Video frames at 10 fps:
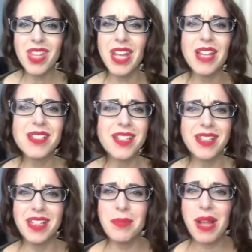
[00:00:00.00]
constantly
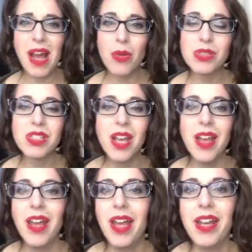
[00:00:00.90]
cleaning my house,
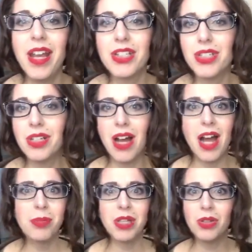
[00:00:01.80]
and extra
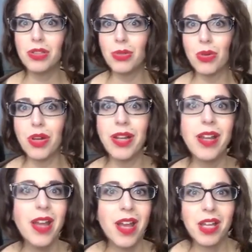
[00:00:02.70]
obligatory
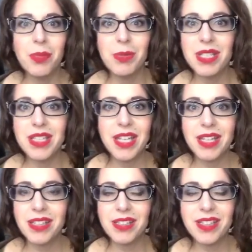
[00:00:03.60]
commitments
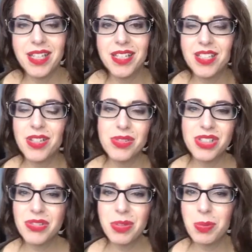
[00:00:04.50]
that they just don't
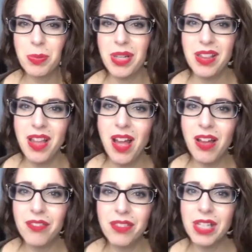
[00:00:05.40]
serve the people I
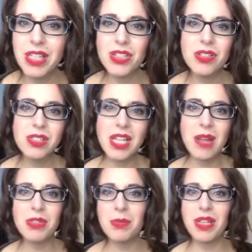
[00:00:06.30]
love. Like, at certain
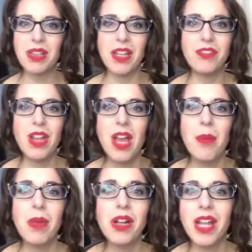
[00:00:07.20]
times in my life,
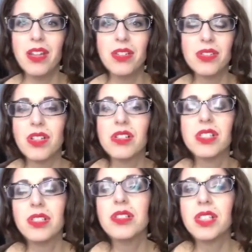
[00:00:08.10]
our calendars
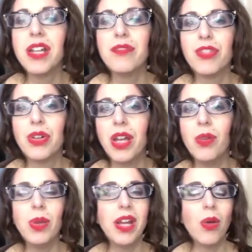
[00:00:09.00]
they're slam full. Okay,
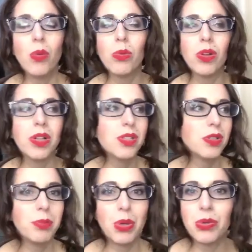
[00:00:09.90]
we're working to
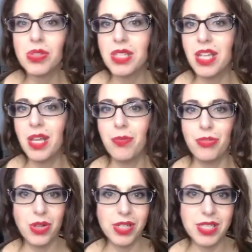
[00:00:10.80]
the bones to keep
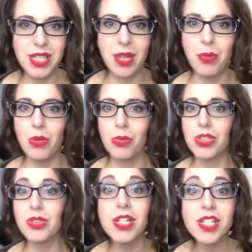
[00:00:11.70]
food on the table. We're
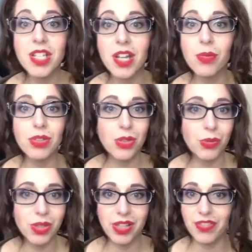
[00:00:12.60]
stretched thin with no
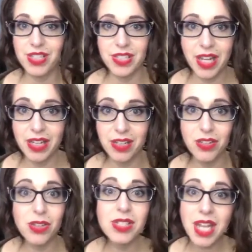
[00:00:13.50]
relief in sight.
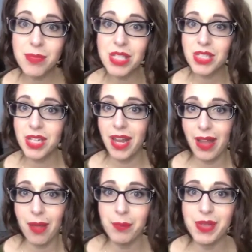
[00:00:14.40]
There's times that's going to
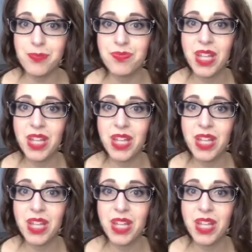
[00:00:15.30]
happen.